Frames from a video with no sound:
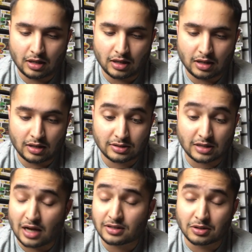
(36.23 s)

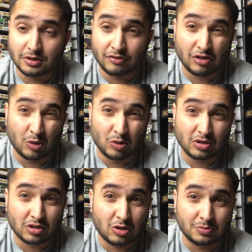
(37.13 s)
so I don't know if they're all
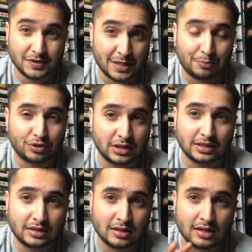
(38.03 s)
gonna come
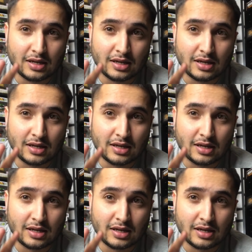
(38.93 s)
separately